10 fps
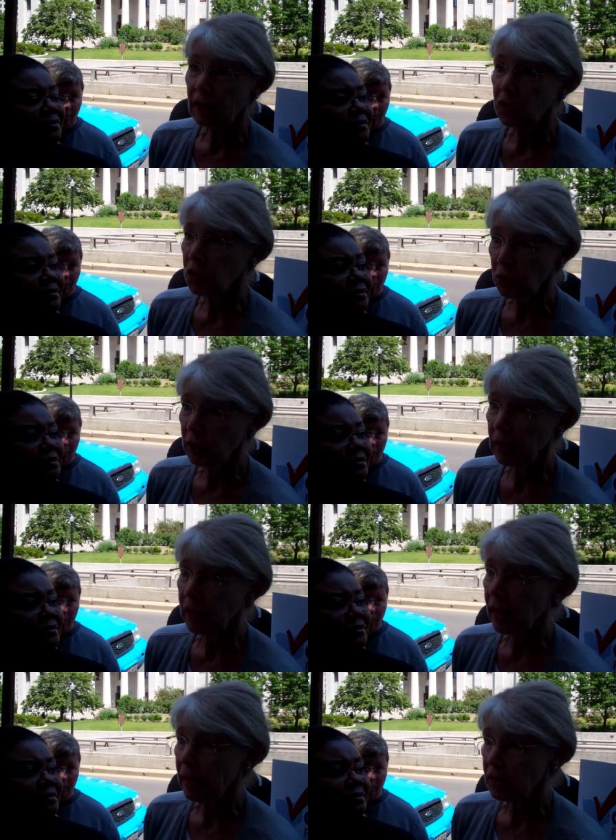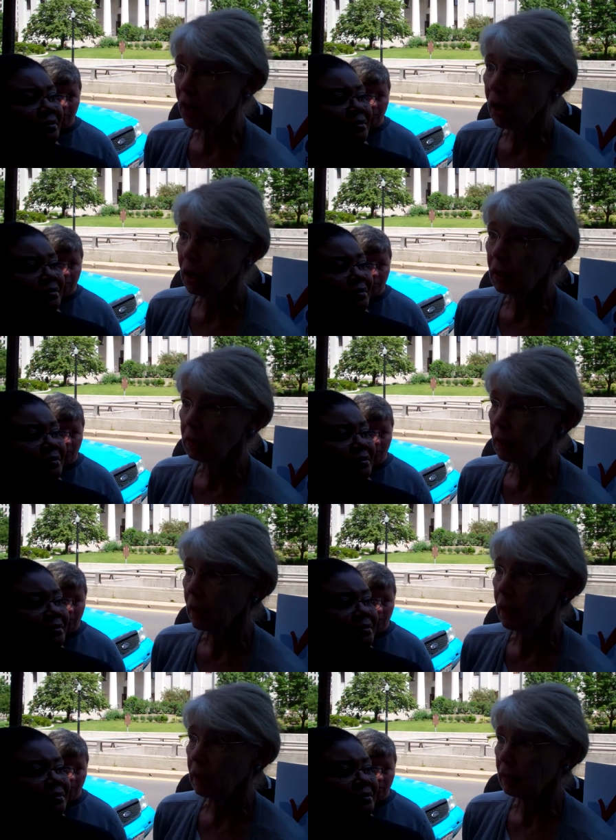as good as our
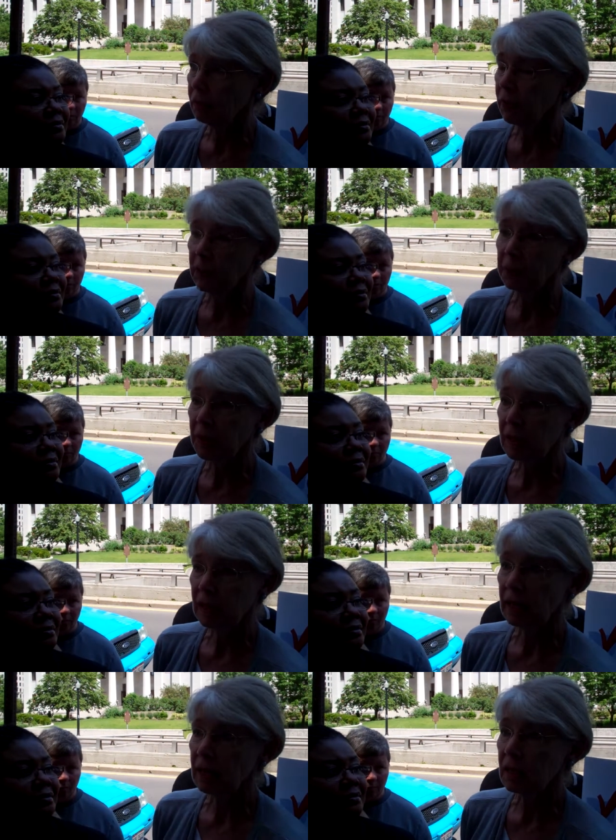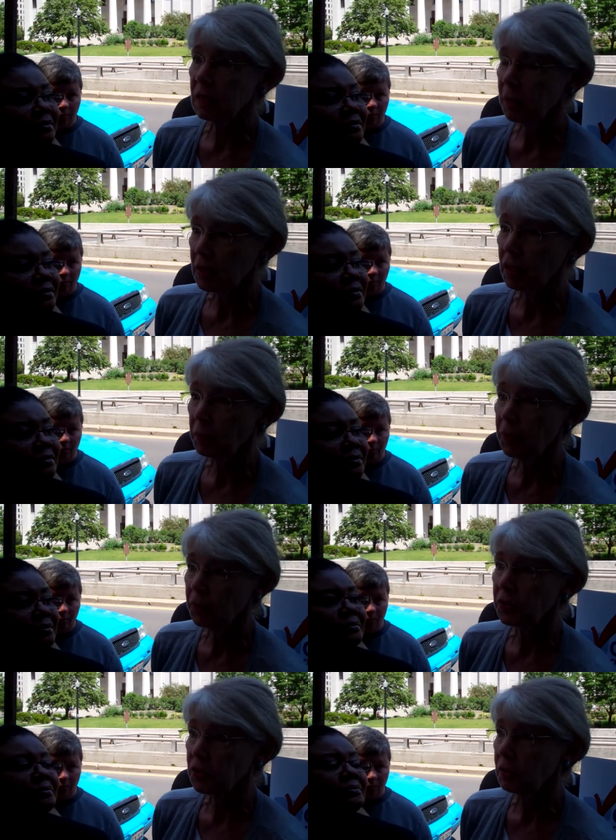uh, very politicized system is going to
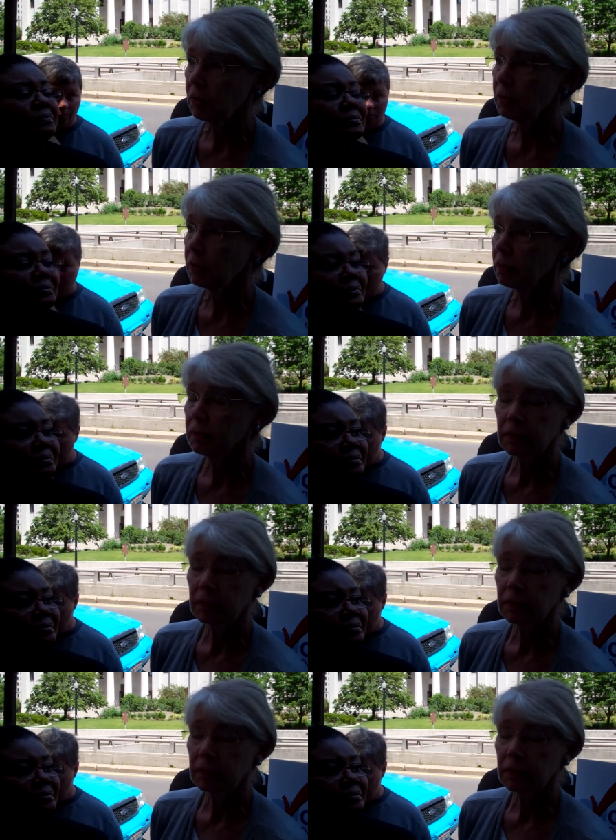produce. And